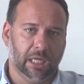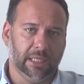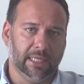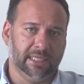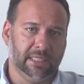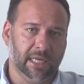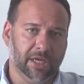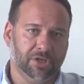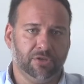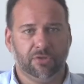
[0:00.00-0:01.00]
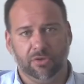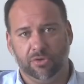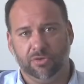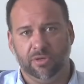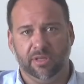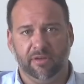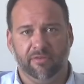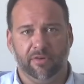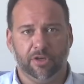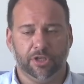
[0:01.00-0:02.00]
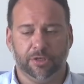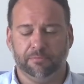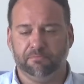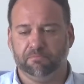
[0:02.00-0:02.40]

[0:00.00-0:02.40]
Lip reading: destination, so you do a diversion.